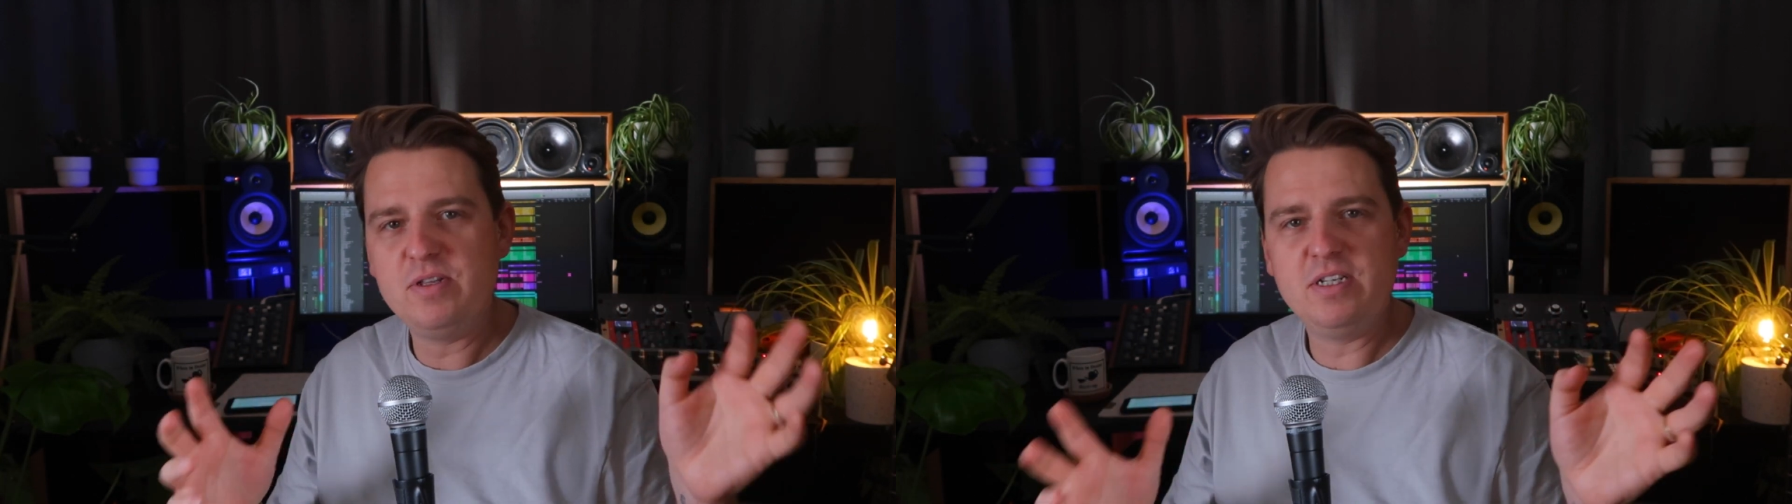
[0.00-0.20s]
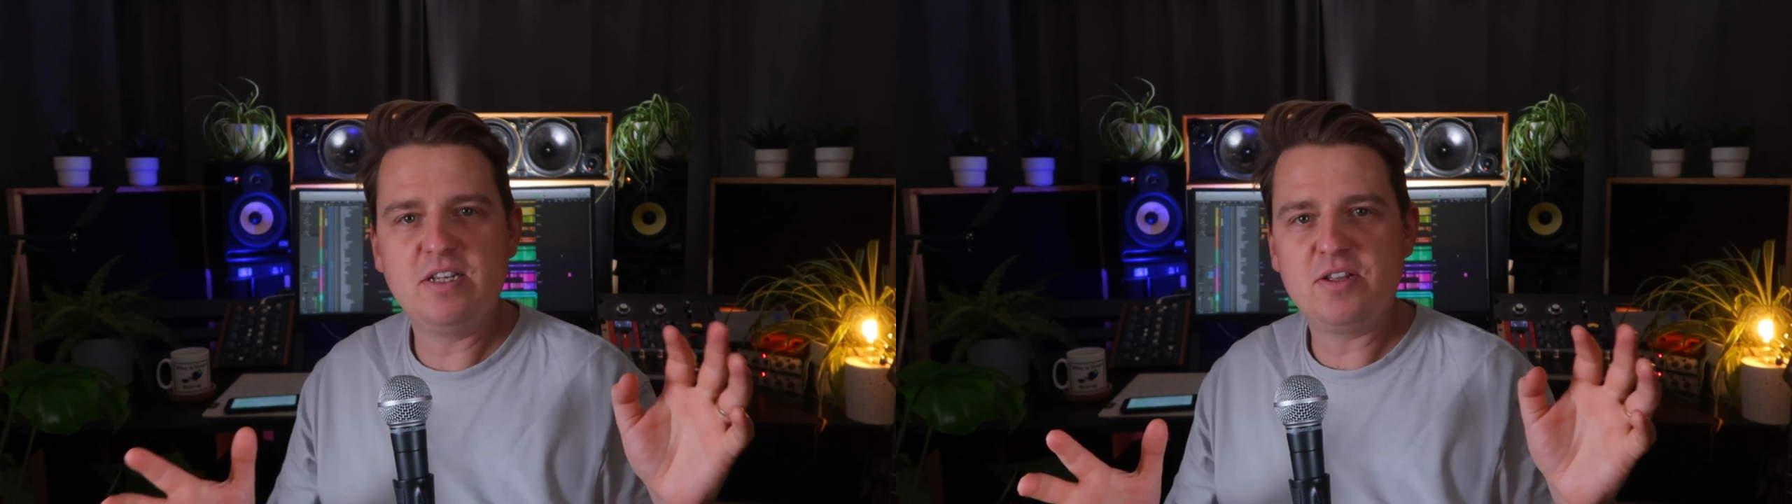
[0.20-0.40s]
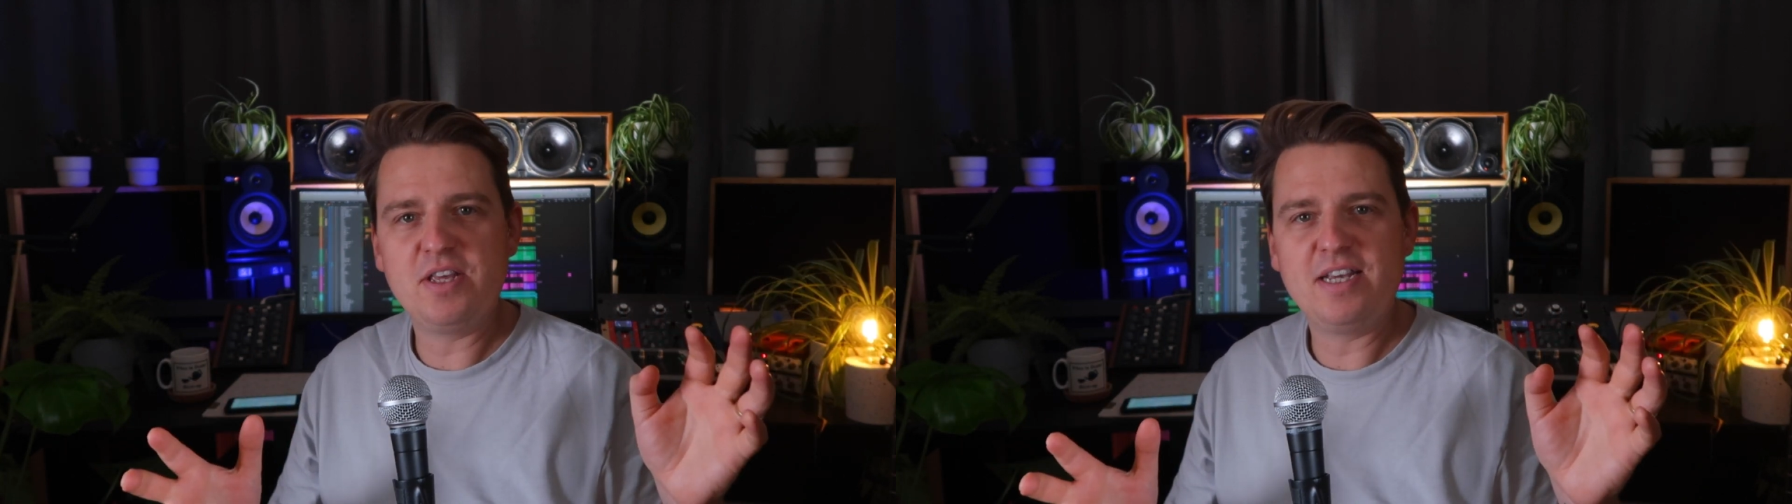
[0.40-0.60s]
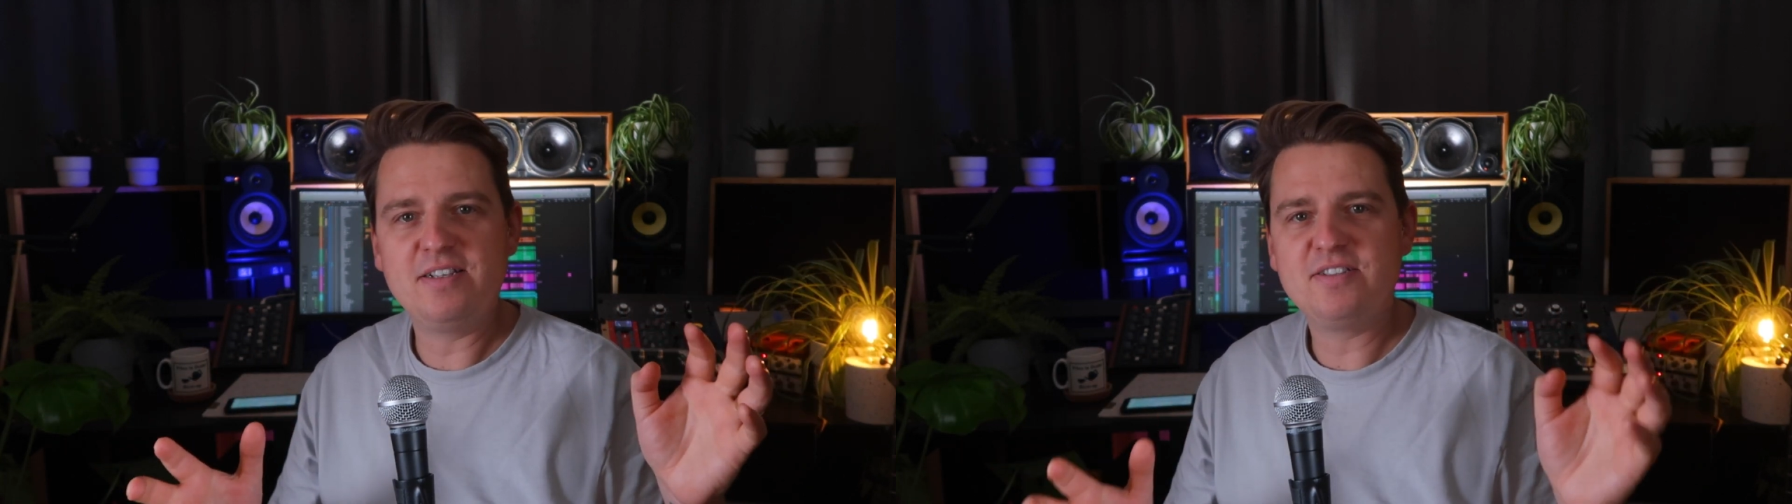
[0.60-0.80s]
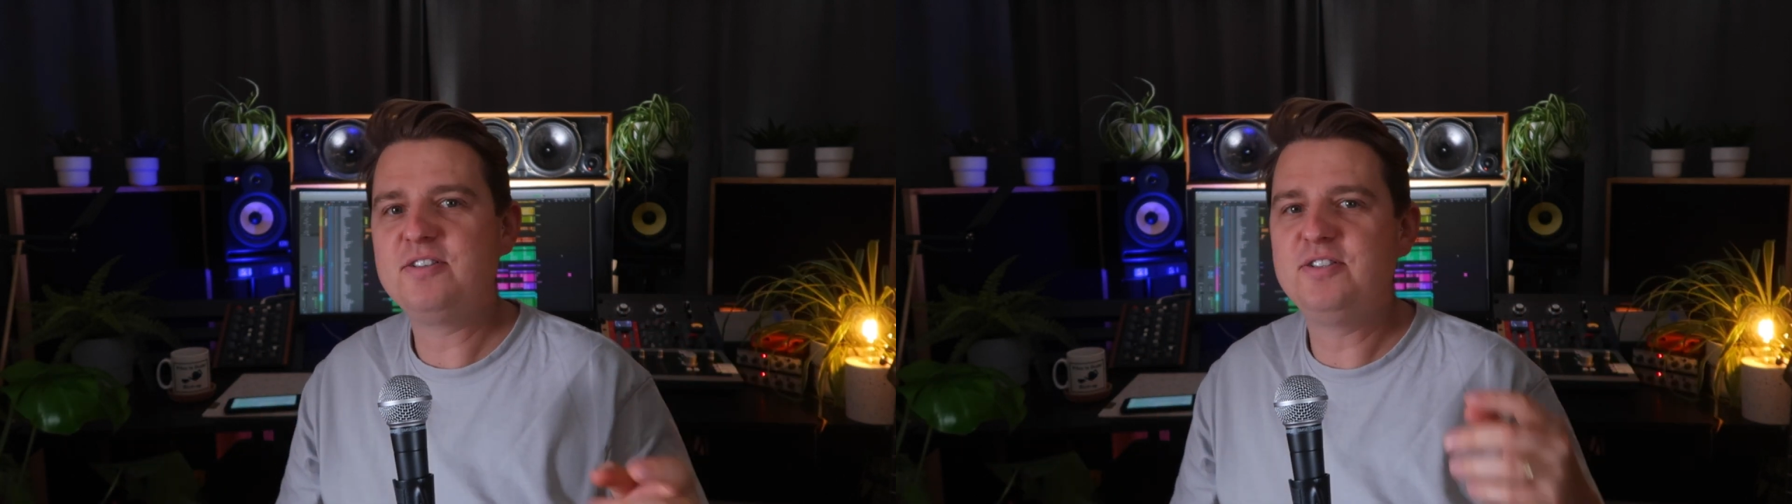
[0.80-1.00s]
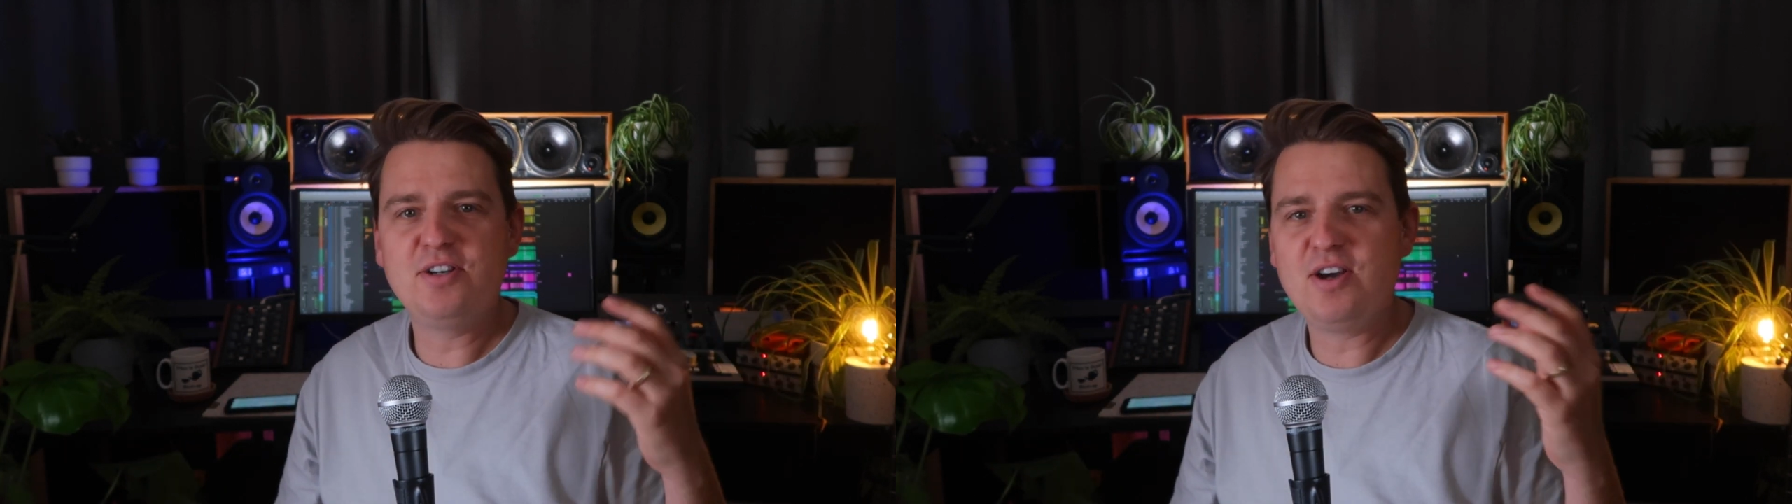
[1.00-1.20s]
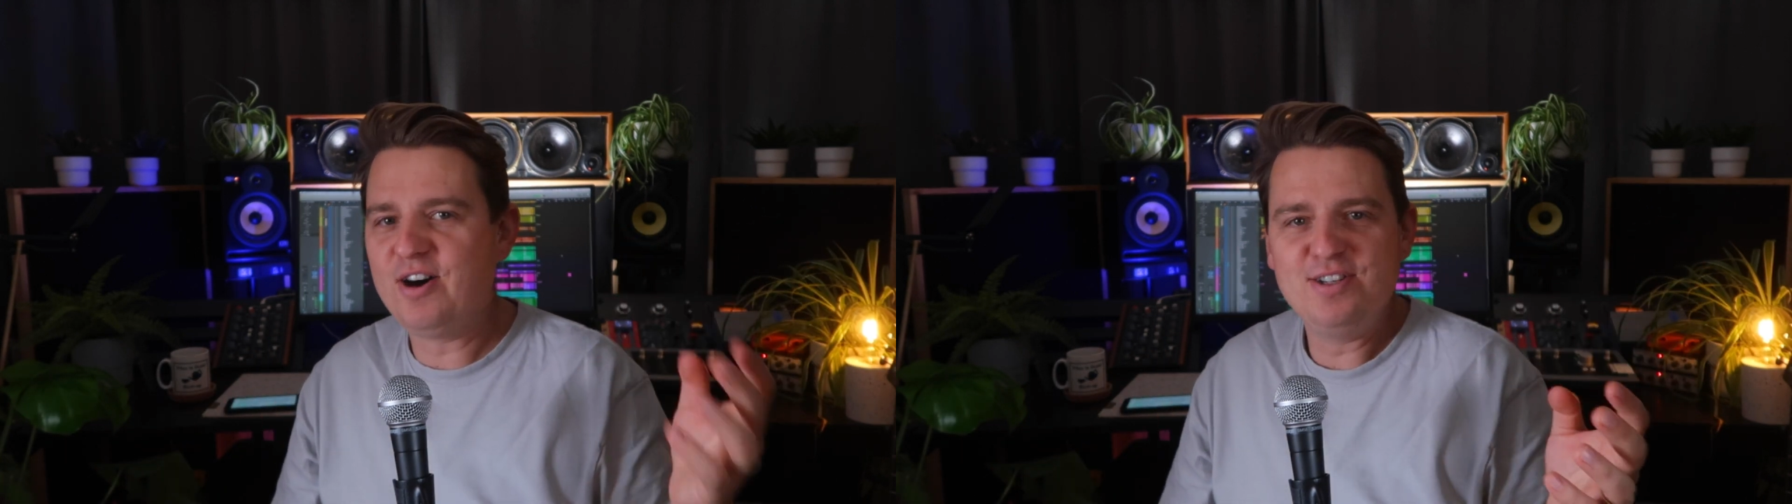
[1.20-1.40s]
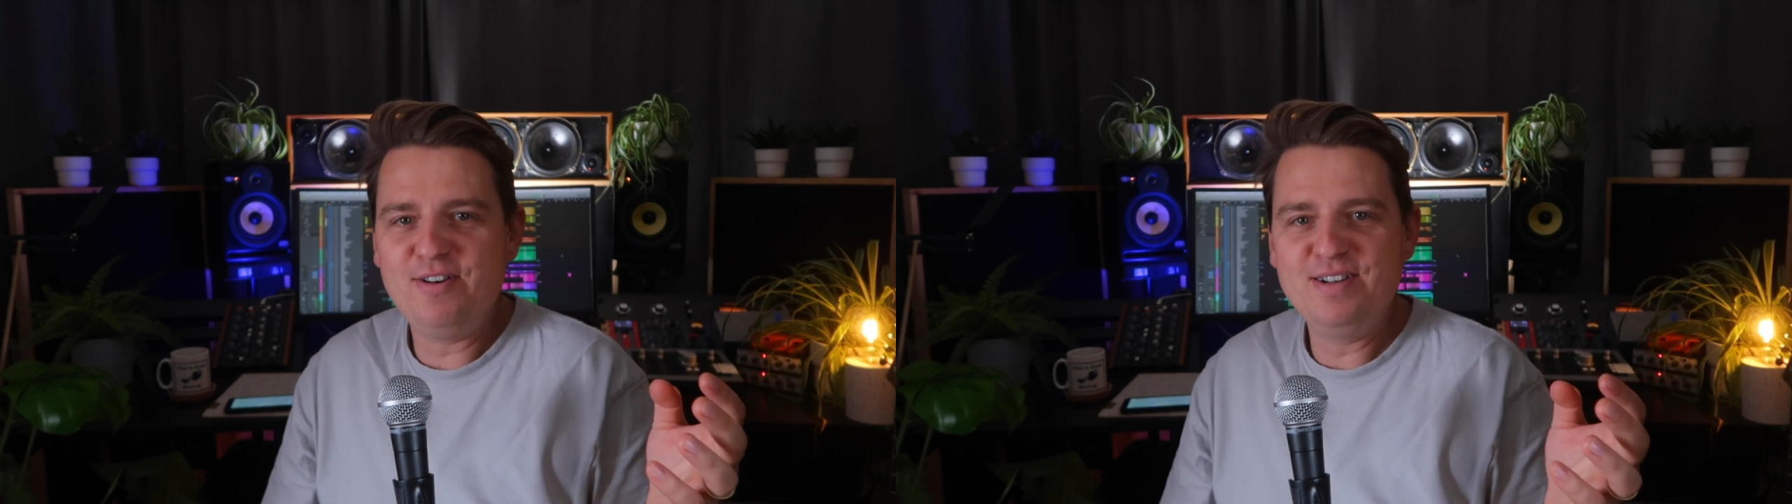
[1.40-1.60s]
these other things, because you
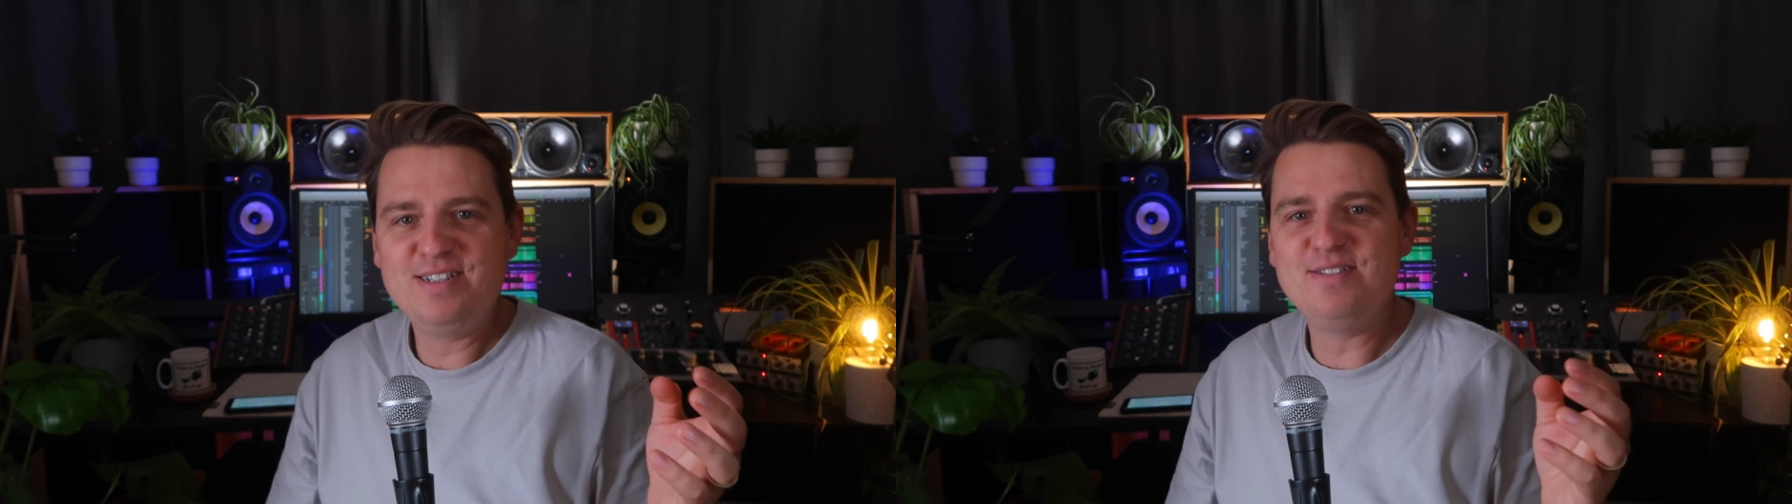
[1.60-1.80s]
can't notice